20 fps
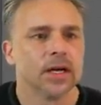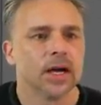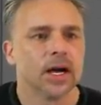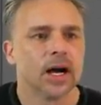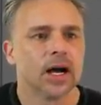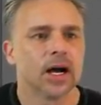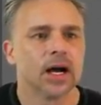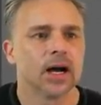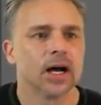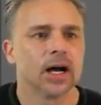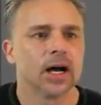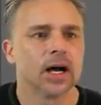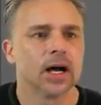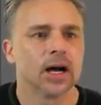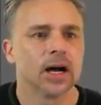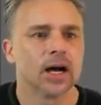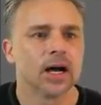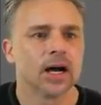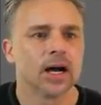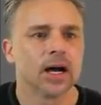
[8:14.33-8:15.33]

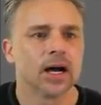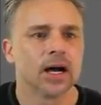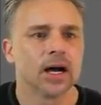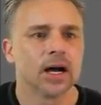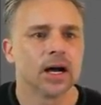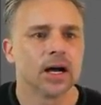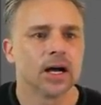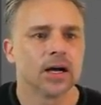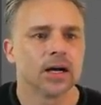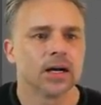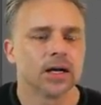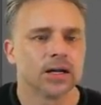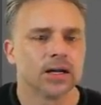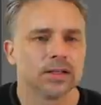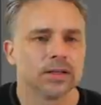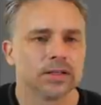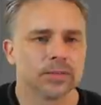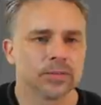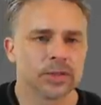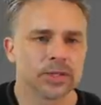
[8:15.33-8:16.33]
Uh,
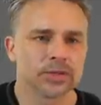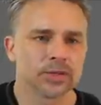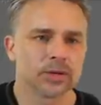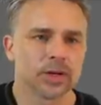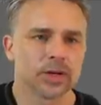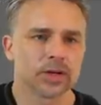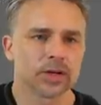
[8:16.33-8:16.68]
been doing all